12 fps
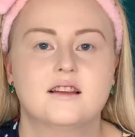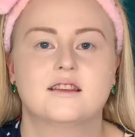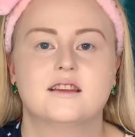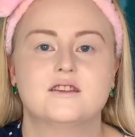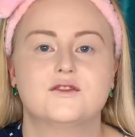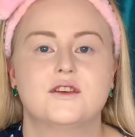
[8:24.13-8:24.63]

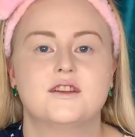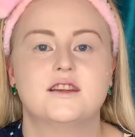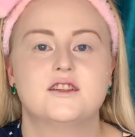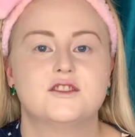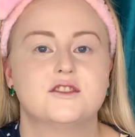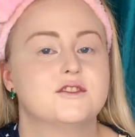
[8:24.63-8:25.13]
This
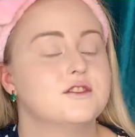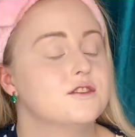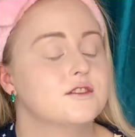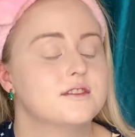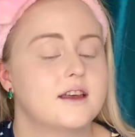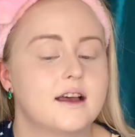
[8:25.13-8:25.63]
foundation just
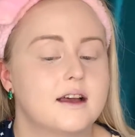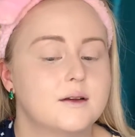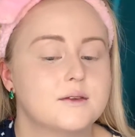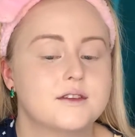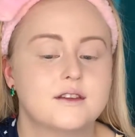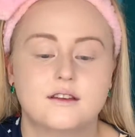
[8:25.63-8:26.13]
looks
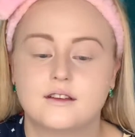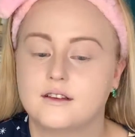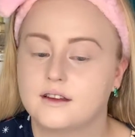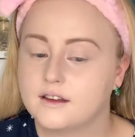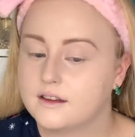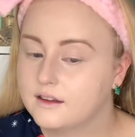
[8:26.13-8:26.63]

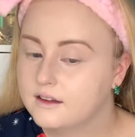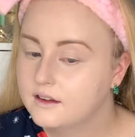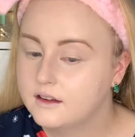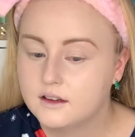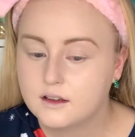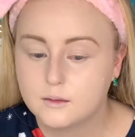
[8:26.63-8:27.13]
absolutely
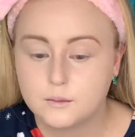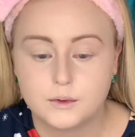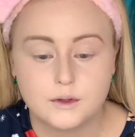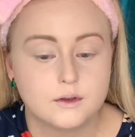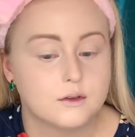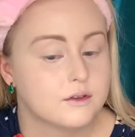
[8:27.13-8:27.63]

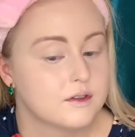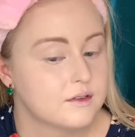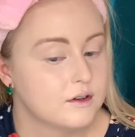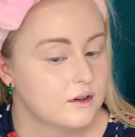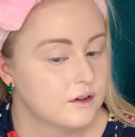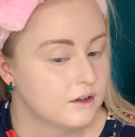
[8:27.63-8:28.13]

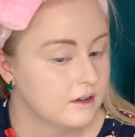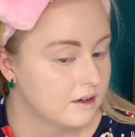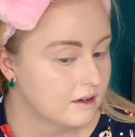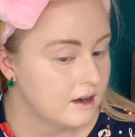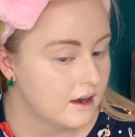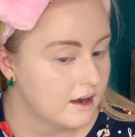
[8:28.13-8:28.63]
beautiful.
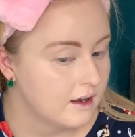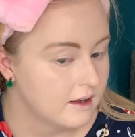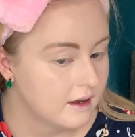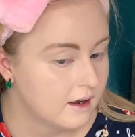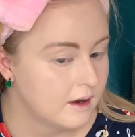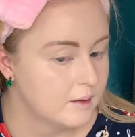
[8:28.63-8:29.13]
I
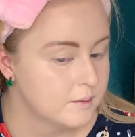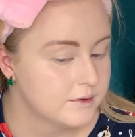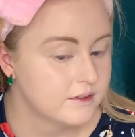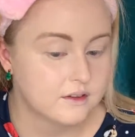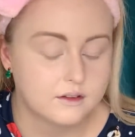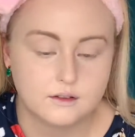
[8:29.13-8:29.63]

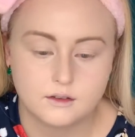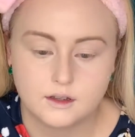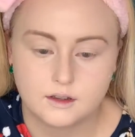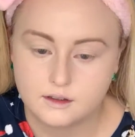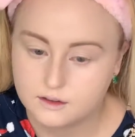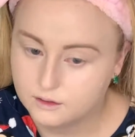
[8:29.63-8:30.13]

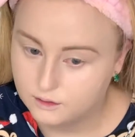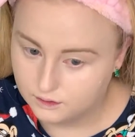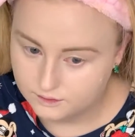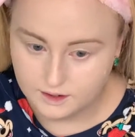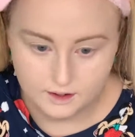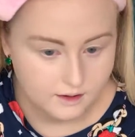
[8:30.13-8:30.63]
absolutely love
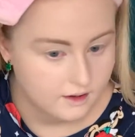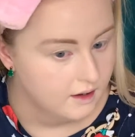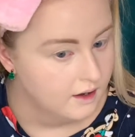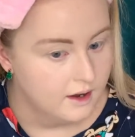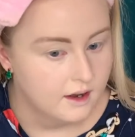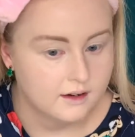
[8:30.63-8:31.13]
it,
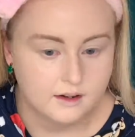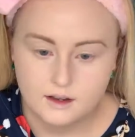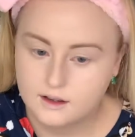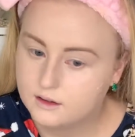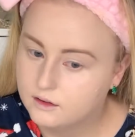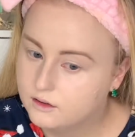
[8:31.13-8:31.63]
and
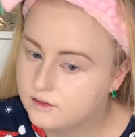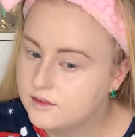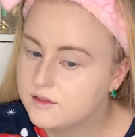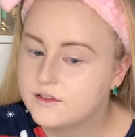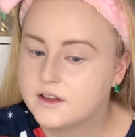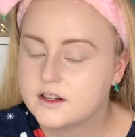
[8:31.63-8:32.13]
I love the
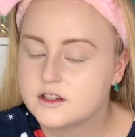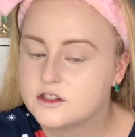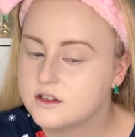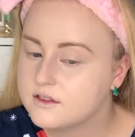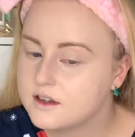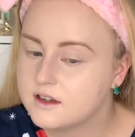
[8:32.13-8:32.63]
finish
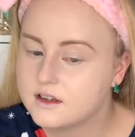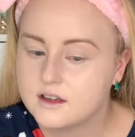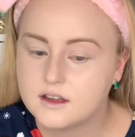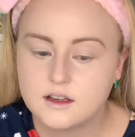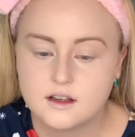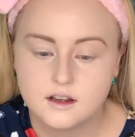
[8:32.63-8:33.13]
of
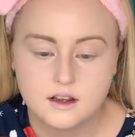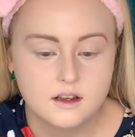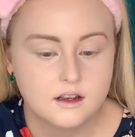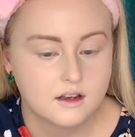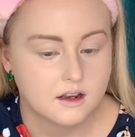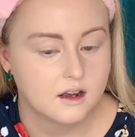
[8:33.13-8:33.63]
it
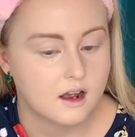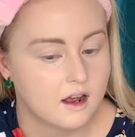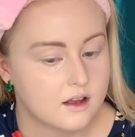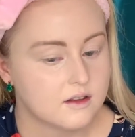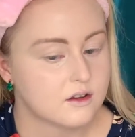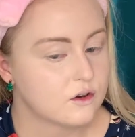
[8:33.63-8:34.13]

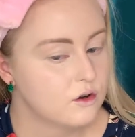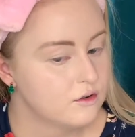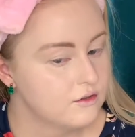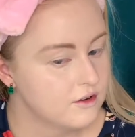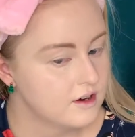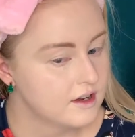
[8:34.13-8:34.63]
and the
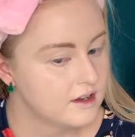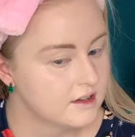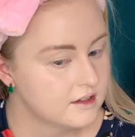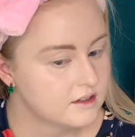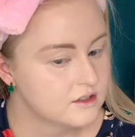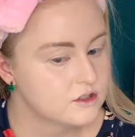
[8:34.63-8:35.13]

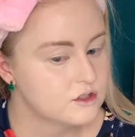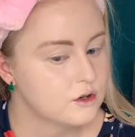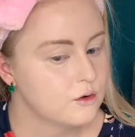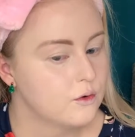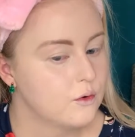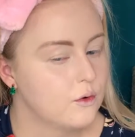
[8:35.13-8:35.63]
coverage
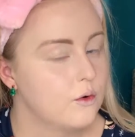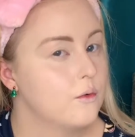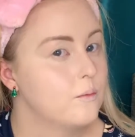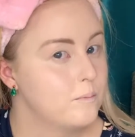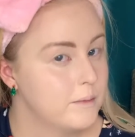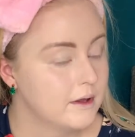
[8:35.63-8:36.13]

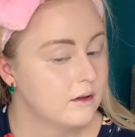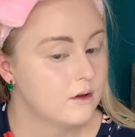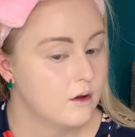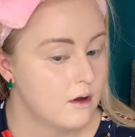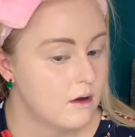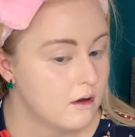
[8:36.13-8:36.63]
built
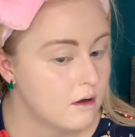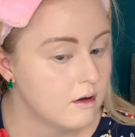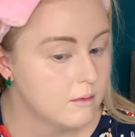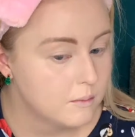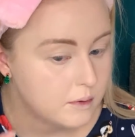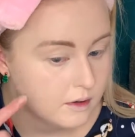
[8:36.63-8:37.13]

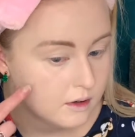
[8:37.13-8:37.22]
up,